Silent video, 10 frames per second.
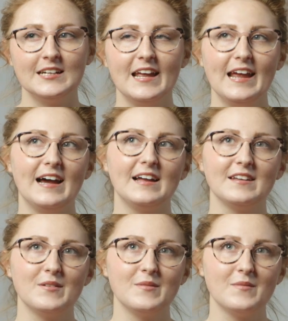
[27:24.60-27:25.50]

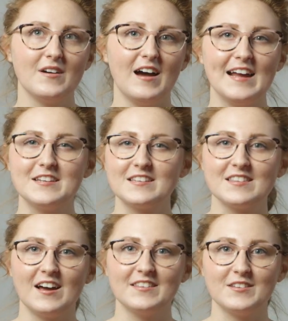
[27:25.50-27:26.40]
And I just
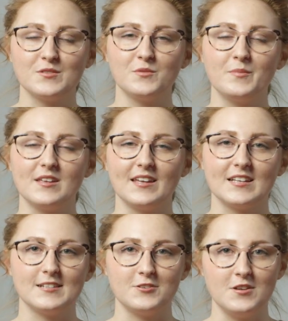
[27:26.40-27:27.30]
thought this would be like
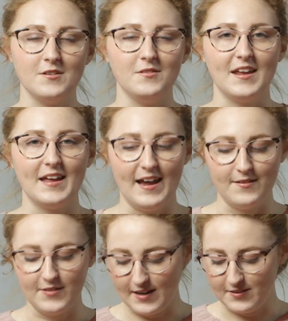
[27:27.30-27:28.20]
such a unique
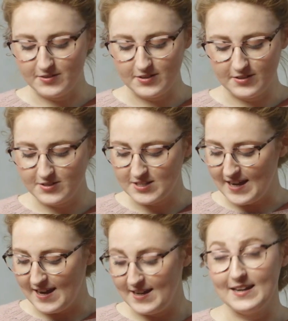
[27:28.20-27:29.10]
advent calendar to
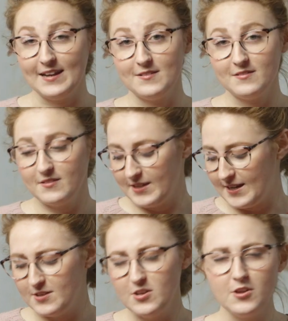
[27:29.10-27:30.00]
get. And I
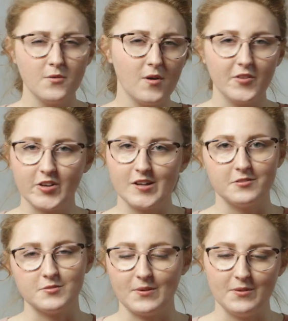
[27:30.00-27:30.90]
like knew all the
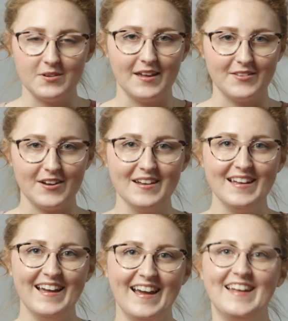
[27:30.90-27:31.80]
colors would go together.
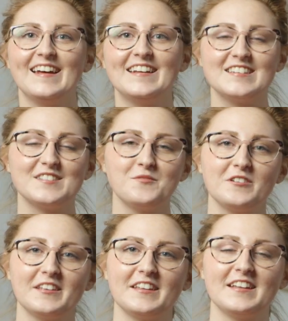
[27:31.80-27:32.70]
And I just
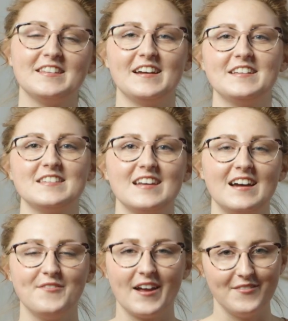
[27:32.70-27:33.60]
really like the idea
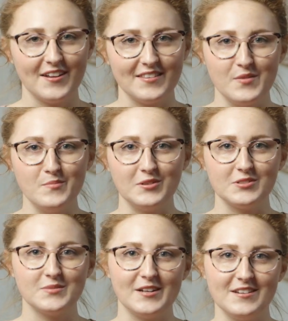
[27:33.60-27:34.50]
of having the mill
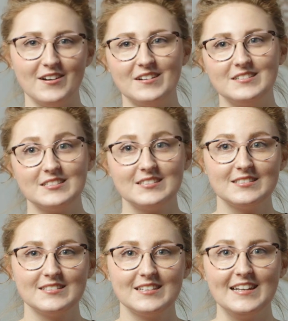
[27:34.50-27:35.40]
spun yarns
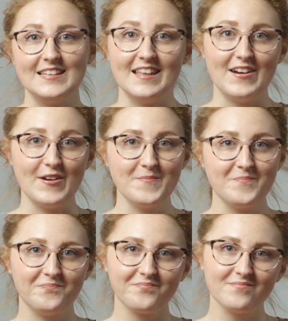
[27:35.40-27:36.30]
in there.
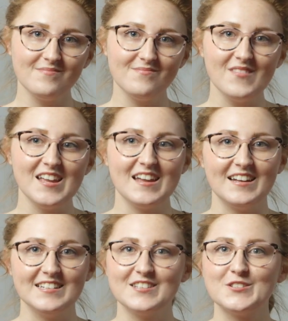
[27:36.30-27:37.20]

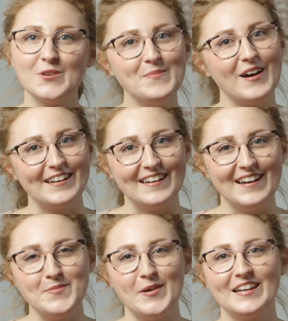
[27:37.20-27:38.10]
And so I bought it.
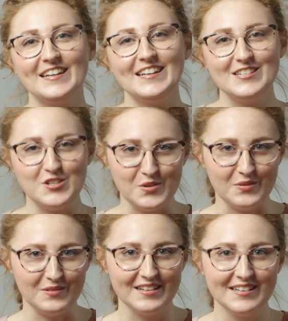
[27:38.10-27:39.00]
I bought it in
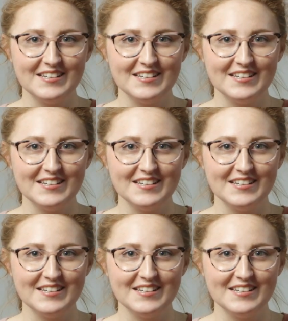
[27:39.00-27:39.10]
June,